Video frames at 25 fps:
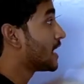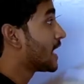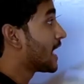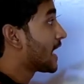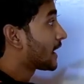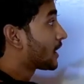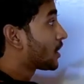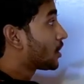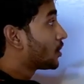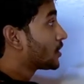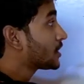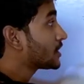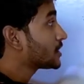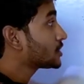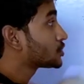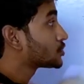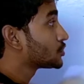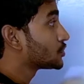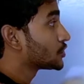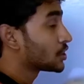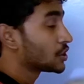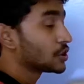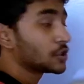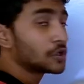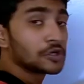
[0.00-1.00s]
according
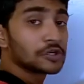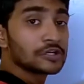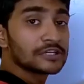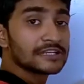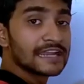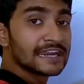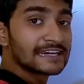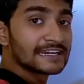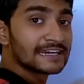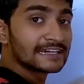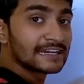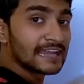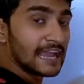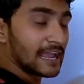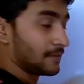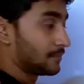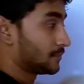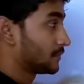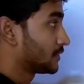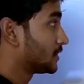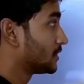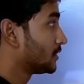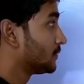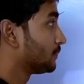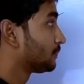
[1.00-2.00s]
to your data
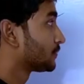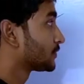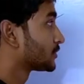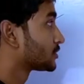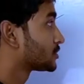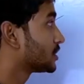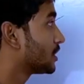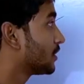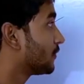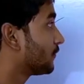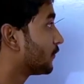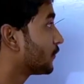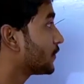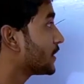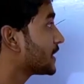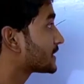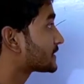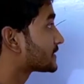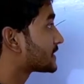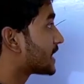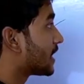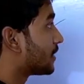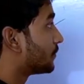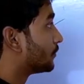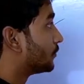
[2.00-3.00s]
type. So for
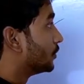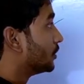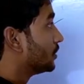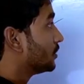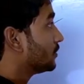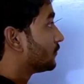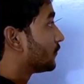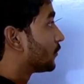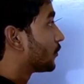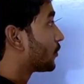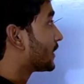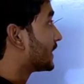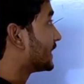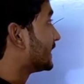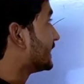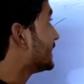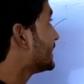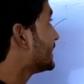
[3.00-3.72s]
example, for